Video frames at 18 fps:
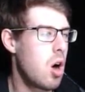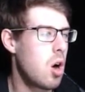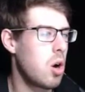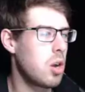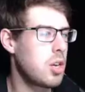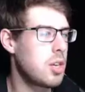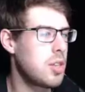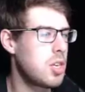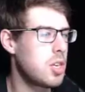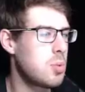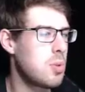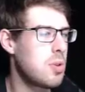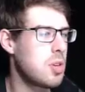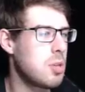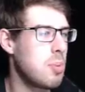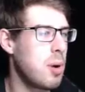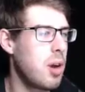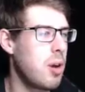look at this. We've
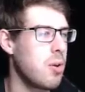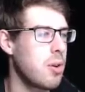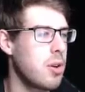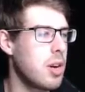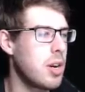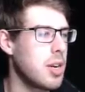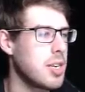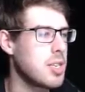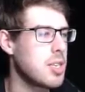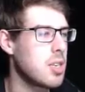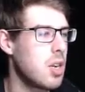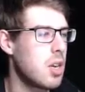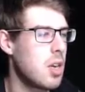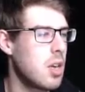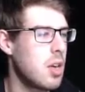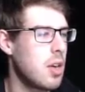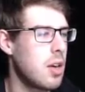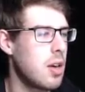got the boat. Nice.
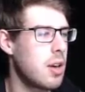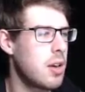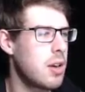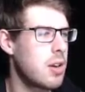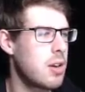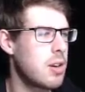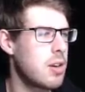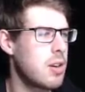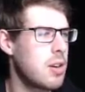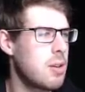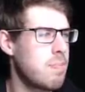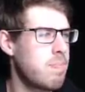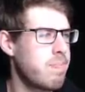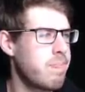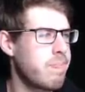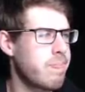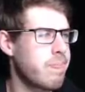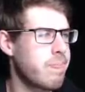I
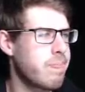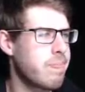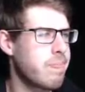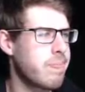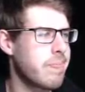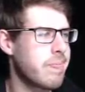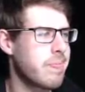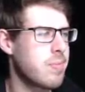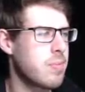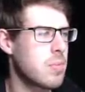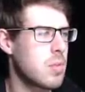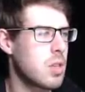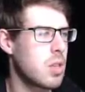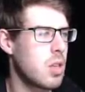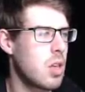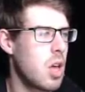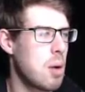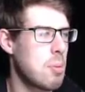
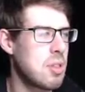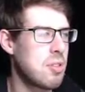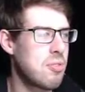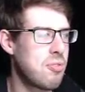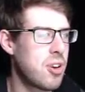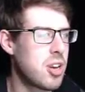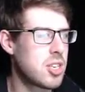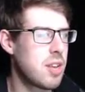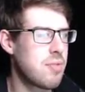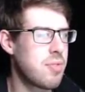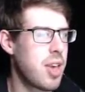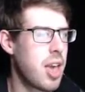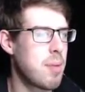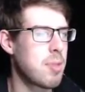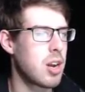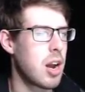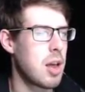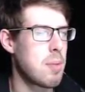mean, the first ever
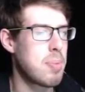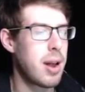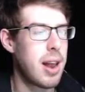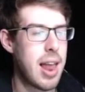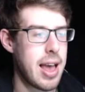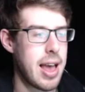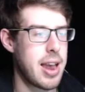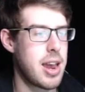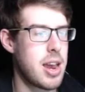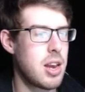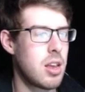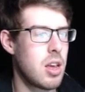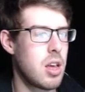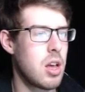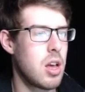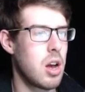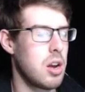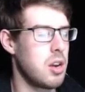game that I played,
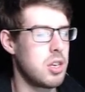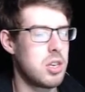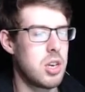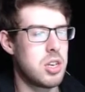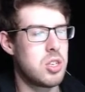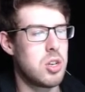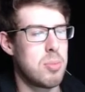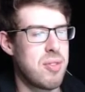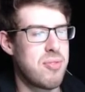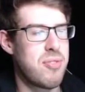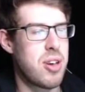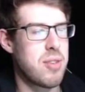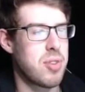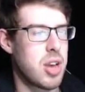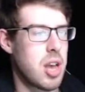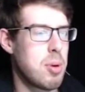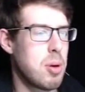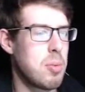and it's not my
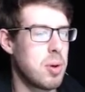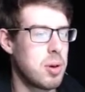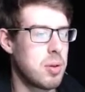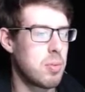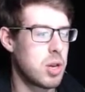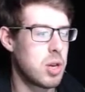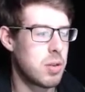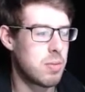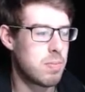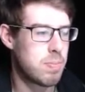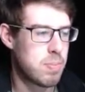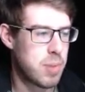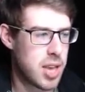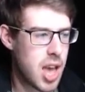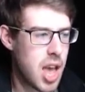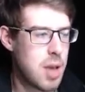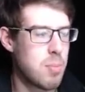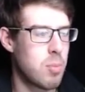favorite game, but it
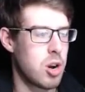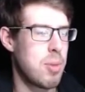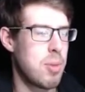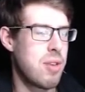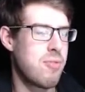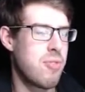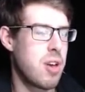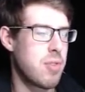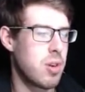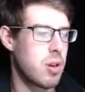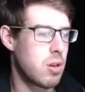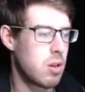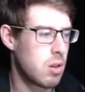became one of my favorite.